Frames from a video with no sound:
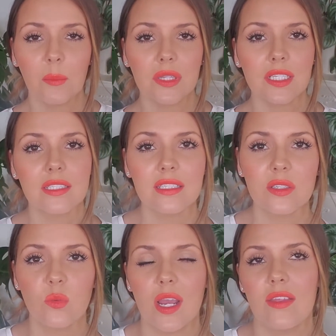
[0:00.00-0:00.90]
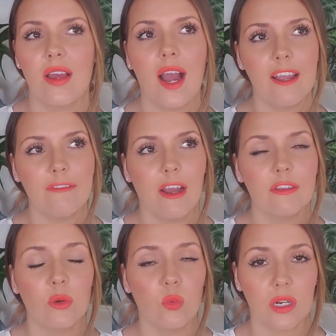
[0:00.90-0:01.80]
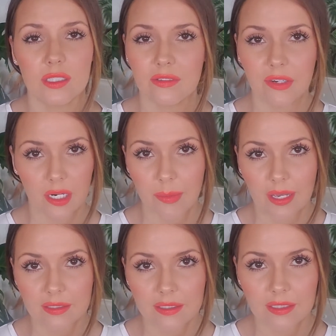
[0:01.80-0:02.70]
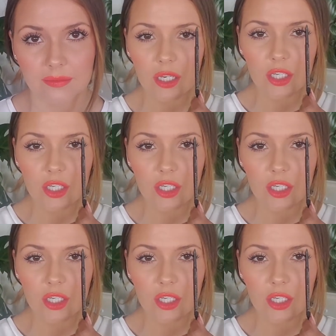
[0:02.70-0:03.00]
but this is the way that I found that works the very best.